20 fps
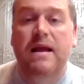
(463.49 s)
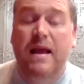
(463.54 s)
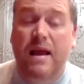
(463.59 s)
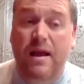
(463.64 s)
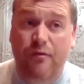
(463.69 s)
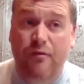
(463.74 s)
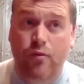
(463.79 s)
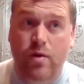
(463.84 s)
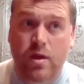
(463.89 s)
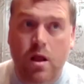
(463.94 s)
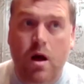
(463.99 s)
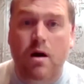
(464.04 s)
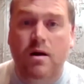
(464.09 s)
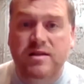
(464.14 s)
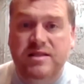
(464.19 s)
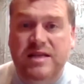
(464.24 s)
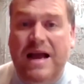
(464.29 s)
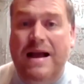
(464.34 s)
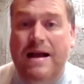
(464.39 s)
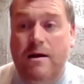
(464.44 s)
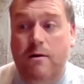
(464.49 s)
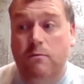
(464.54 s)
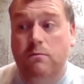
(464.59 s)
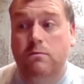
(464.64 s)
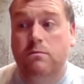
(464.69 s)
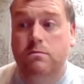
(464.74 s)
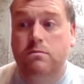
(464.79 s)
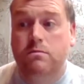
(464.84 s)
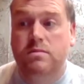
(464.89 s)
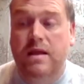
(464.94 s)
If we lock down,
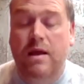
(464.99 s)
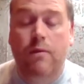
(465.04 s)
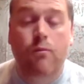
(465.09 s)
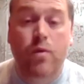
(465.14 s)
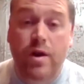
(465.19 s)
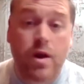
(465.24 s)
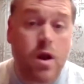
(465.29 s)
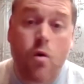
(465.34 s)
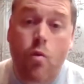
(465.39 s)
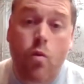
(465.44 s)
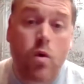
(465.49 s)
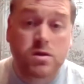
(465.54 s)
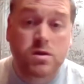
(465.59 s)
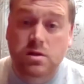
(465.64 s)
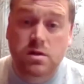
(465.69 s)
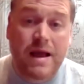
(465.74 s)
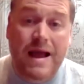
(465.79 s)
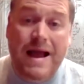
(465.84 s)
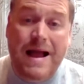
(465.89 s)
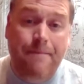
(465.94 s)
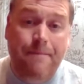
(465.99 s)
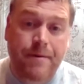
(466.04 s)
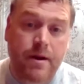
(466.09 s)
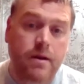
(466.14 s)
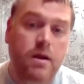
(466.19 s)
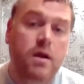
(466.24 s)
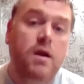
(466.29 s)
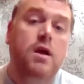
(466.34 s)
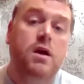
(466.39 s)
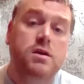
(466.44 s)
then we know what's happening.
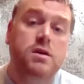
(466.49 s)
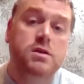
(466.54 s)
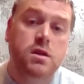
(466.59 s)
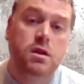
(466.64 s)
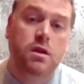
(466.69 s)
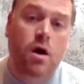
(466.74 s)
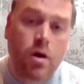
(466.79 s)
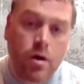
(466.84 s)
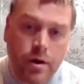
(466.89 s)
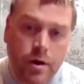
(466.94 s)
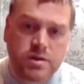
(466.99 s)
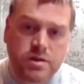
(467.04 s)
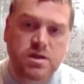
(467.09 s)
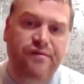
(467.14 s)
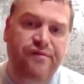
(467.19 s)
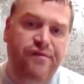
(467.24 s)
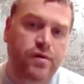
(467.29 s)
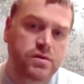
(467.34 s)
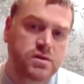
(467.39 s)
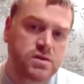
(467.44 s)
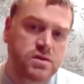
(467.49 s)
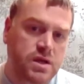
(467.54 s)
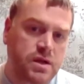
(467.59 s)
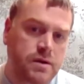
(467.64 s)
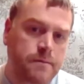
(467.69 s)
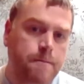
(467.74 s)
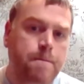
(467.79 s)
As long as the funding,